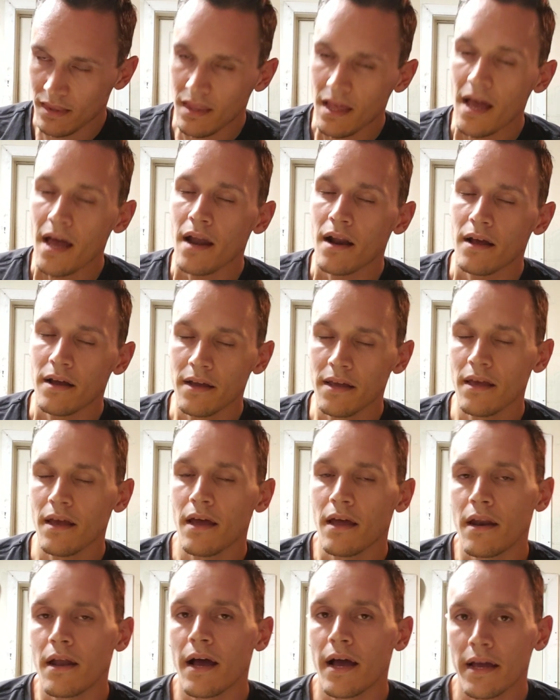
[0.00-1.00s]
that,
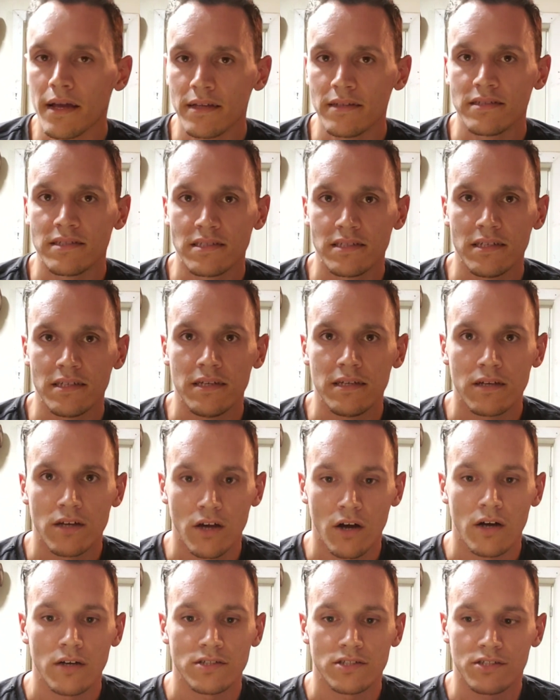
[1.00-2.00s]
again, I could see
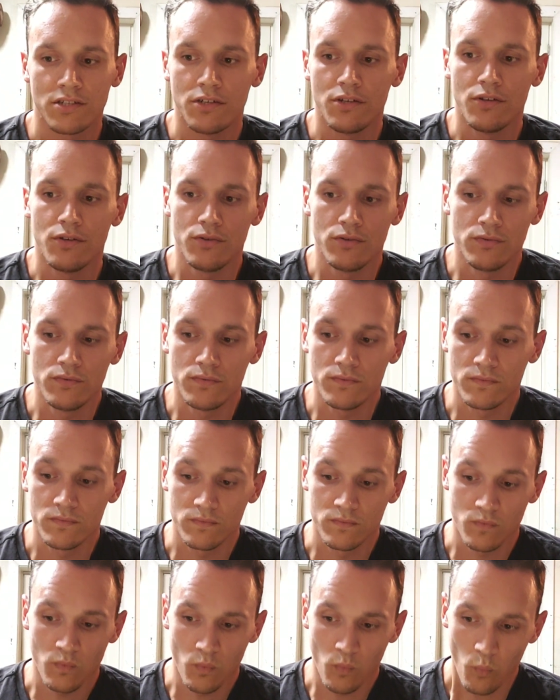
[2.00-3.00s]
costing you
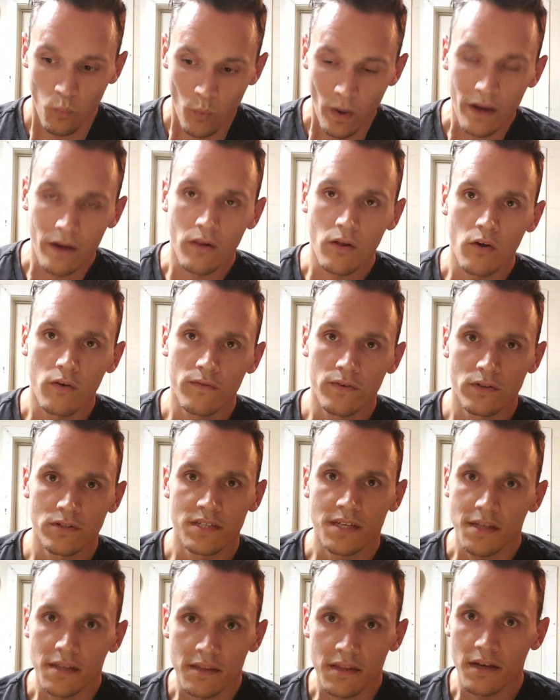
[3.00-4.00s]
well over
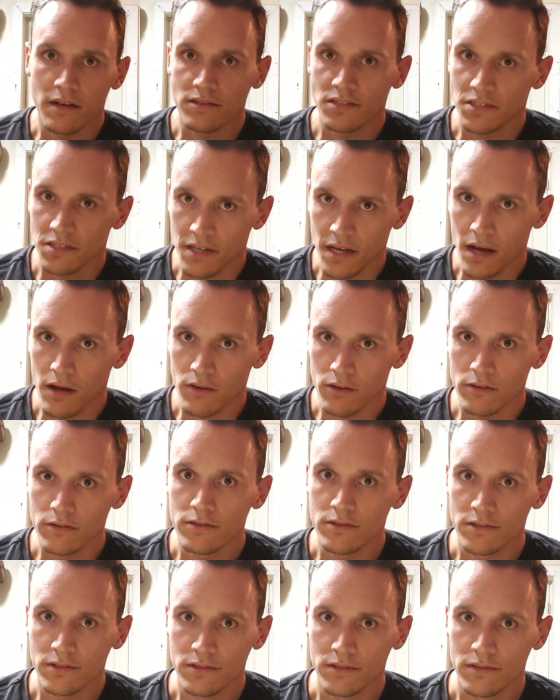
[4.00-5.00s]

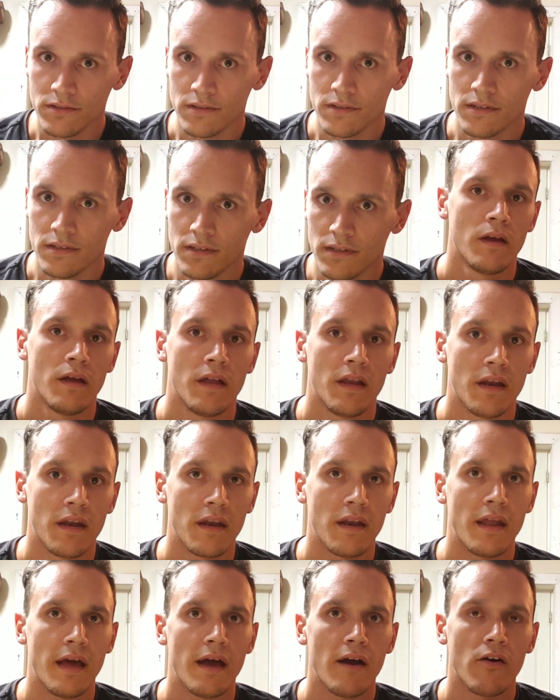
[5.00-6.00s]
$10,000.
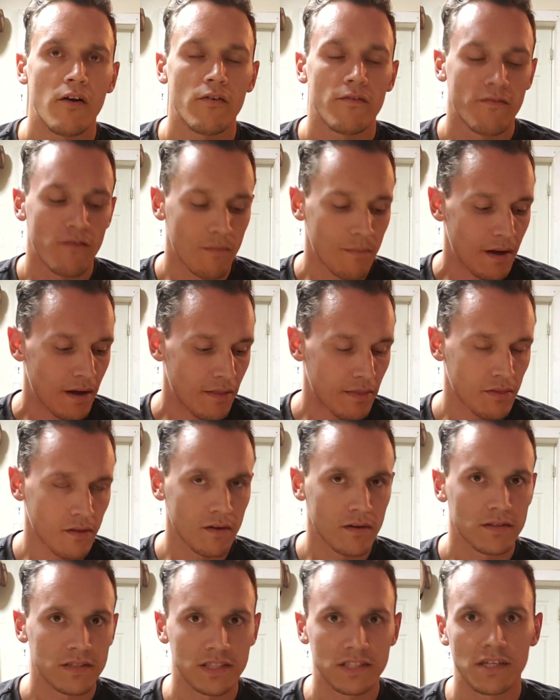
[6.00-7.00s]
Now, for my
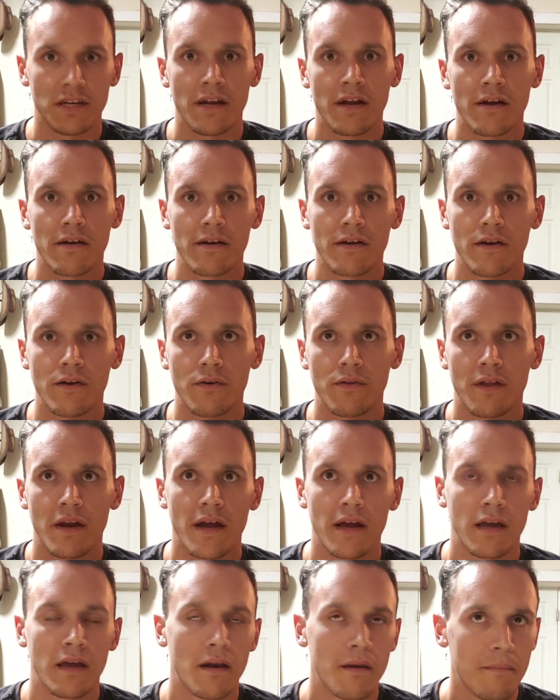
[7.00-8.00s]
third scenario that
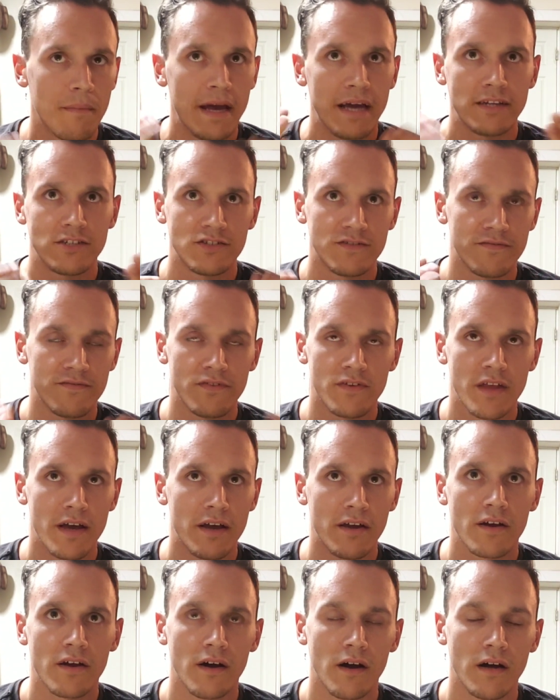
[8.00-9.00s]
I can imagine for
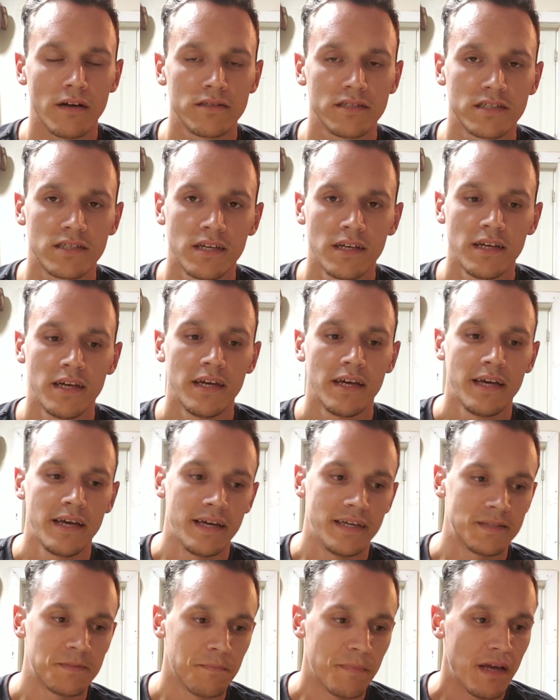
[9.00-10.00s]
that cost
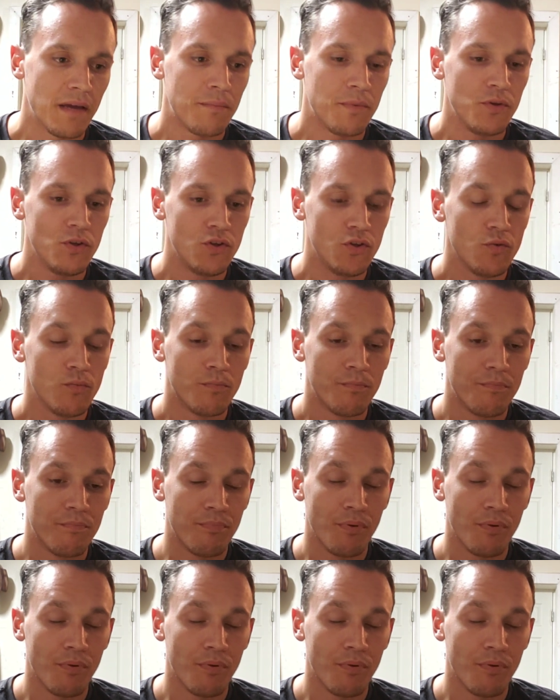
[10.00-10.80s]
is maybe you